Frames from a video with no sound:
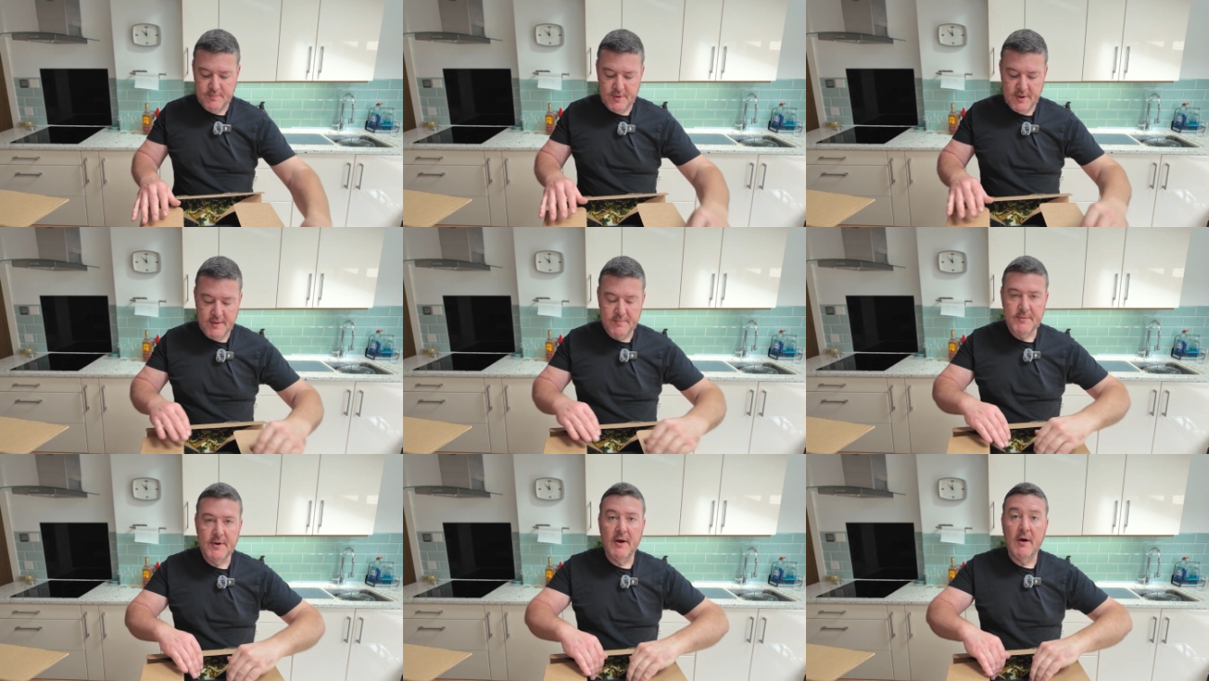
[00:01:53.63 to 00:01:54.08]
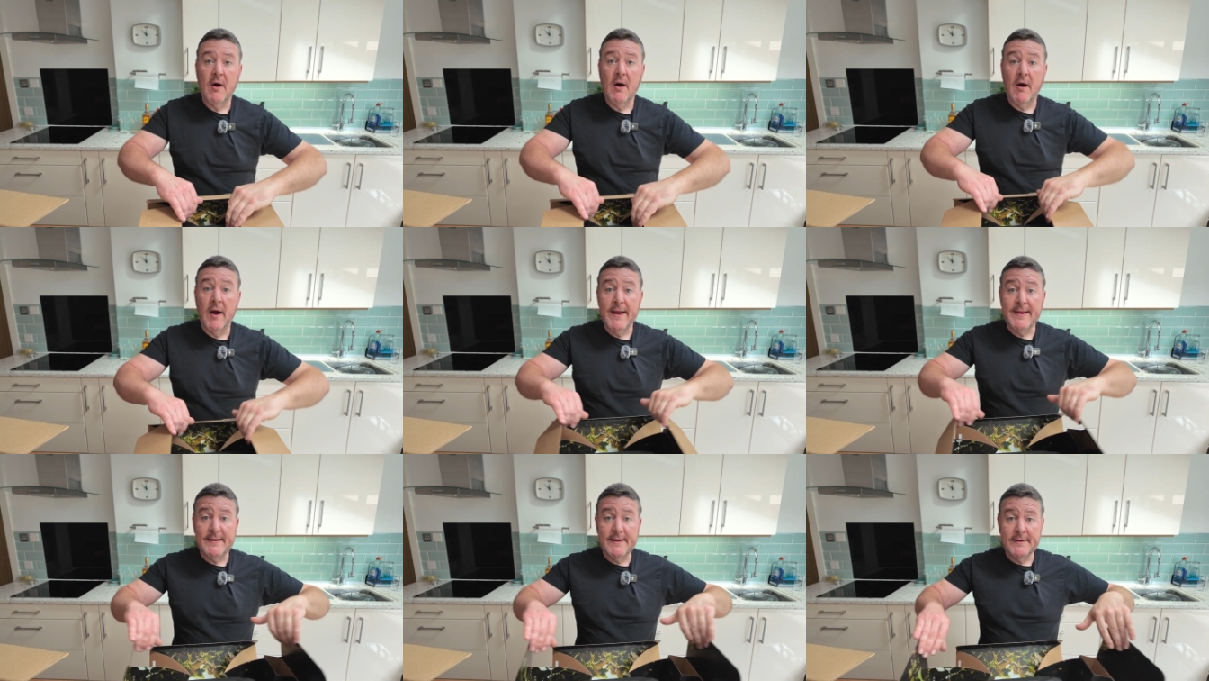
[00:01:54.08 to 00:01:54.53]
but
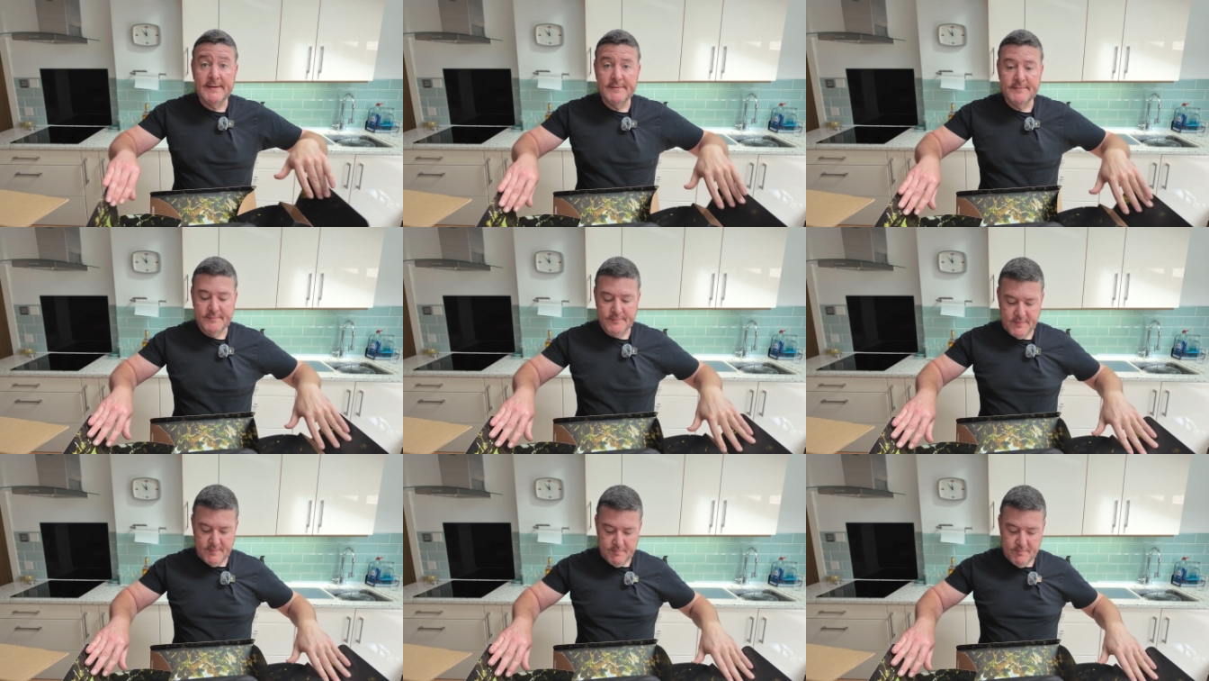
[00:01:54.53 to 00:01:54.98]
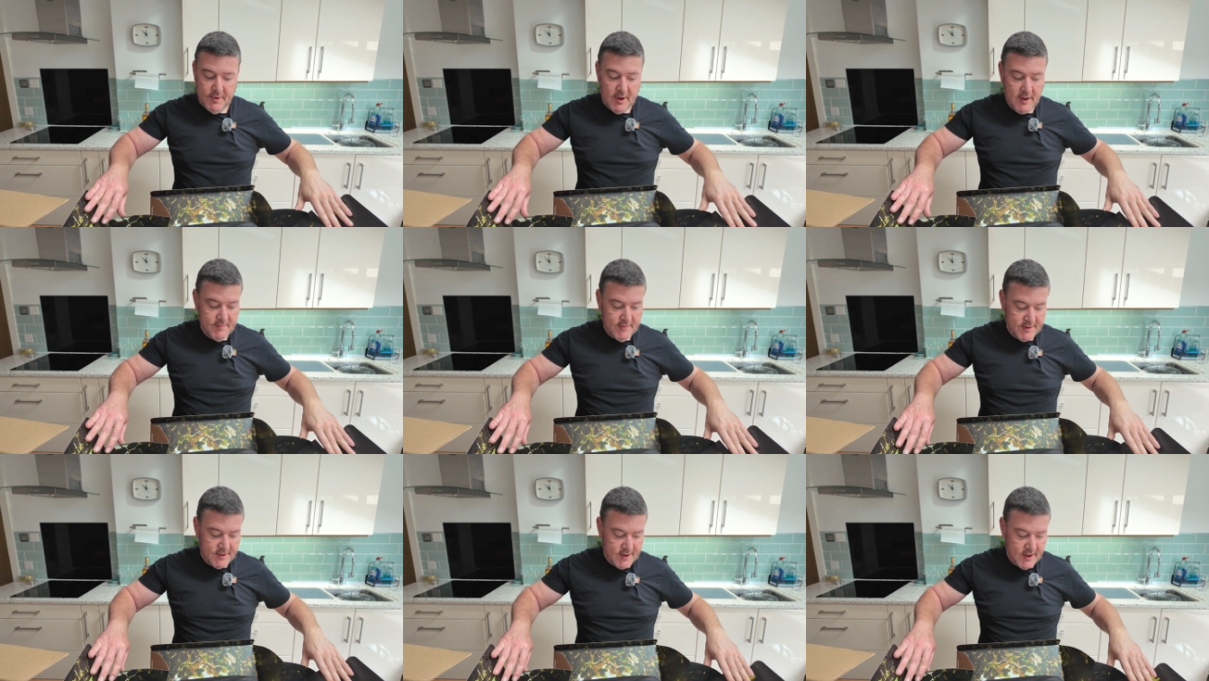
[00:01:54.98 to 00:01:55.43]
I didn't. My
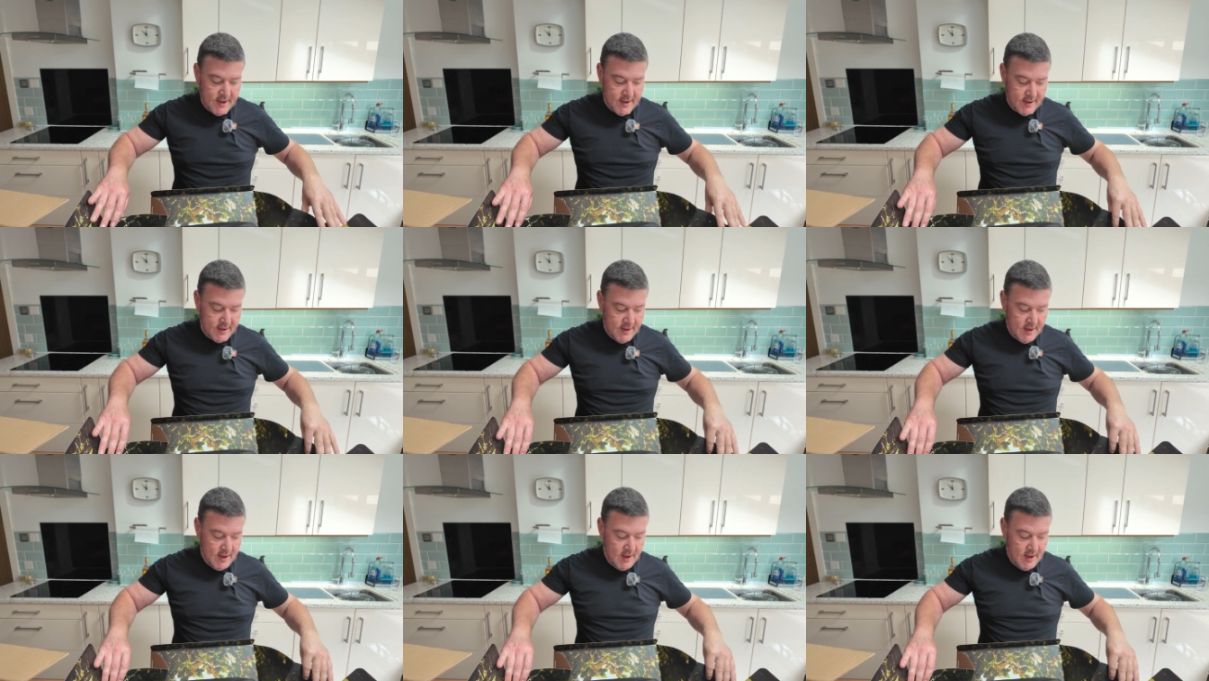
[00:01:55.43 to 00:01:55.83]
mistake.